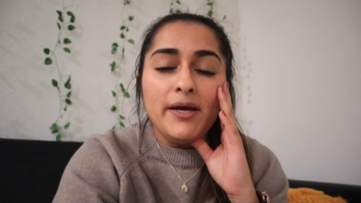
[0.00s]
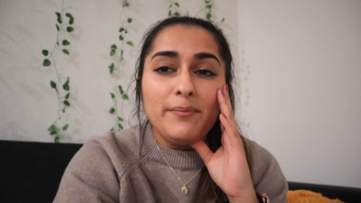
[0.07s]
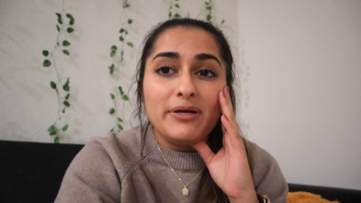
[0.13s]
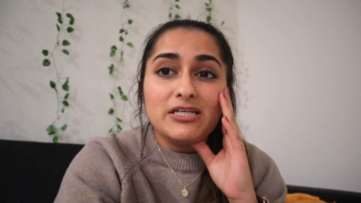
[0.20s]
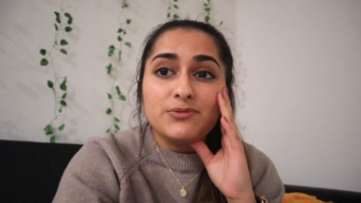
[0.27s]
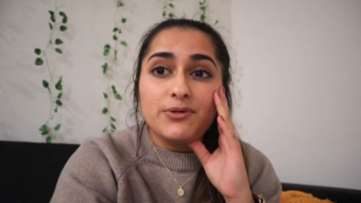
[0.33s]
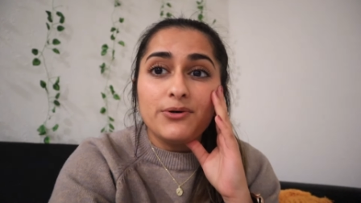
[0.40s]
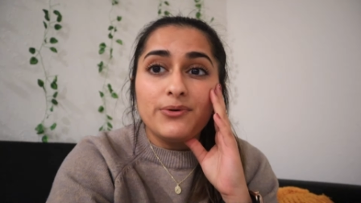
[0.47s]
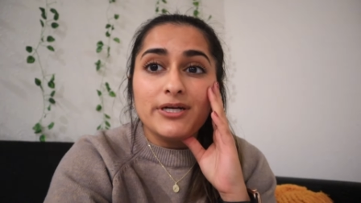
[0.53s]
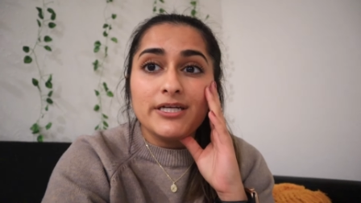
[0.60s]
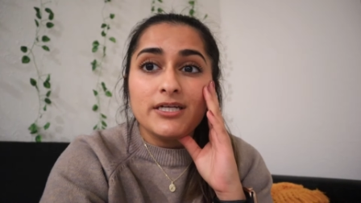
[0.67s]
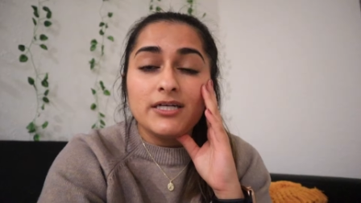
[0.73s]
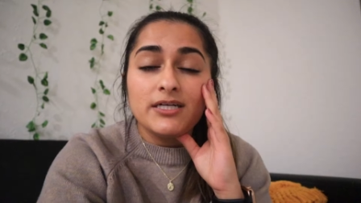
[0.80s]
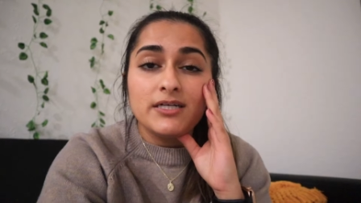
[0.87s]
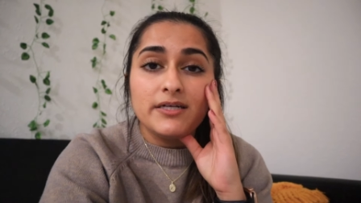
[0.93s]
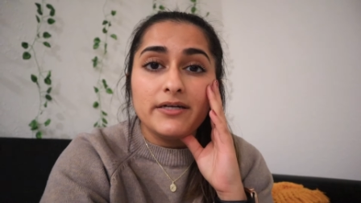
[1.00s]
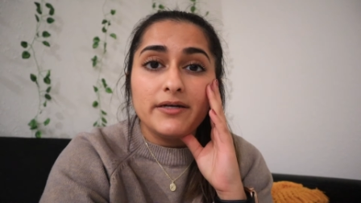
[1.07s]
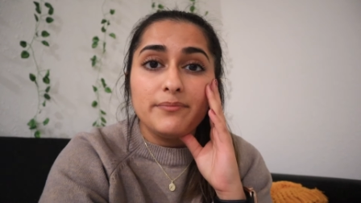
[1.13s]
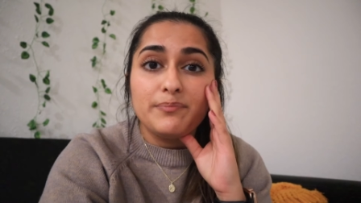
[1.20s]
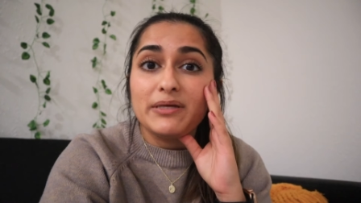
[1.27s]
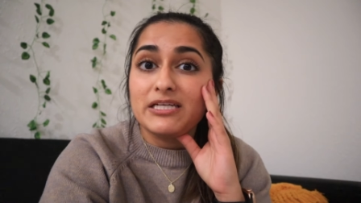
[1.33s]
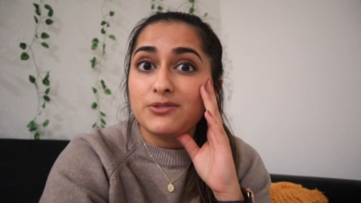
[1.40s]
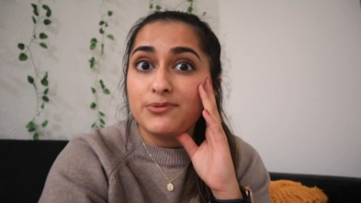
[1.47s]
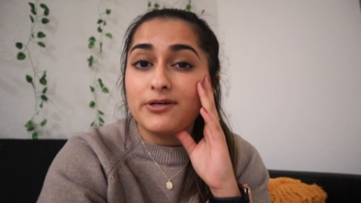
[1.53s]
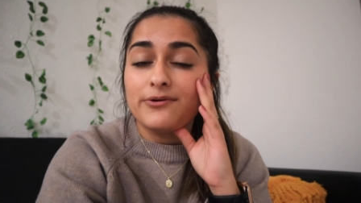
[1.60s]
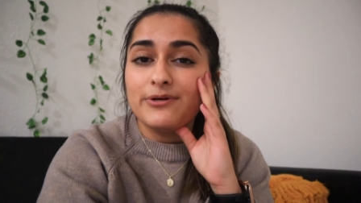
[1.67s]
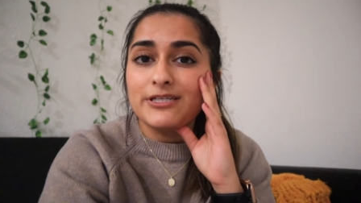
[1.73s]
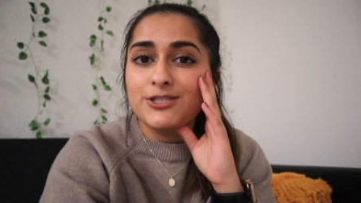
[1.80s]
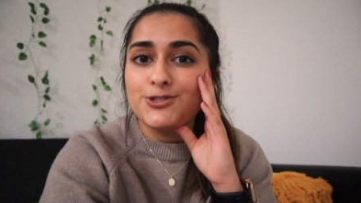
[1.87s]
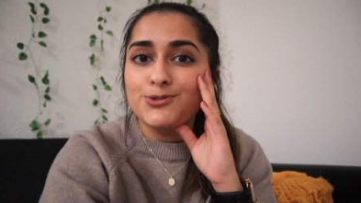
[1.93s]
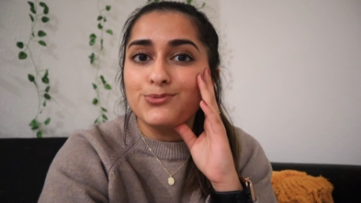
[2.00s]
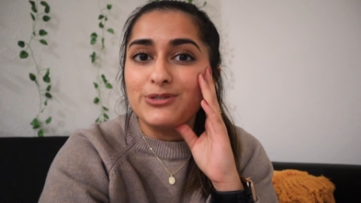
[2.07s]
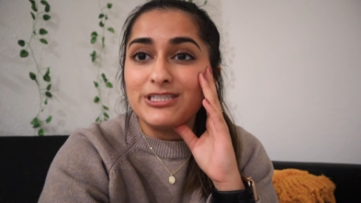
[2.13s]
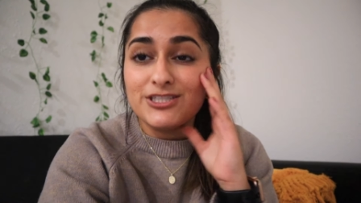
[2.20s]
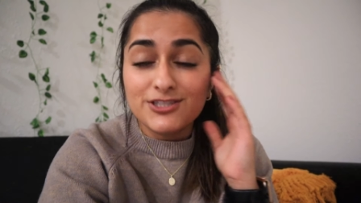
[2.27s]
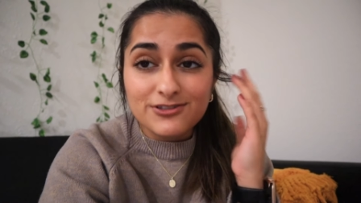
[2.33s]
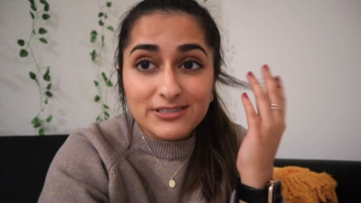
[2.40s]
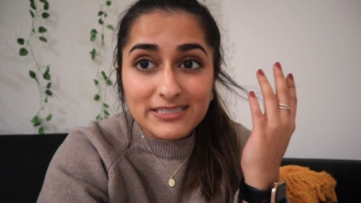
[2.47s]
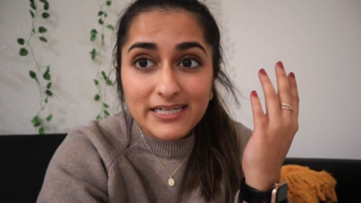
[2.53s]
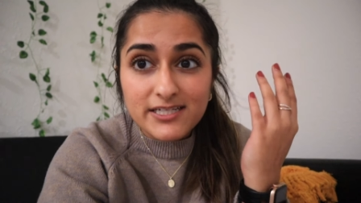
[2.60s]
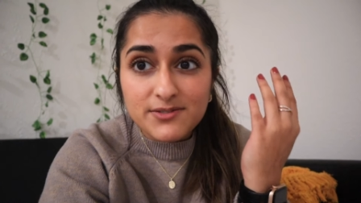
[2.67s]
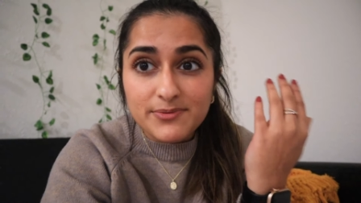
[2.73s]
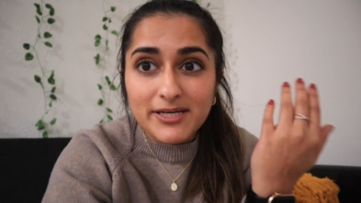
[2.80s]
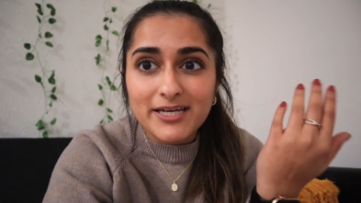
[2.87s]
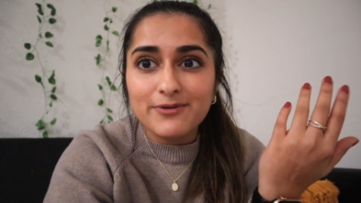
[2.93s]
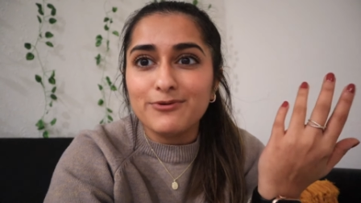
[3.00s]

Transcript: because we're going because we're going to regionals next week.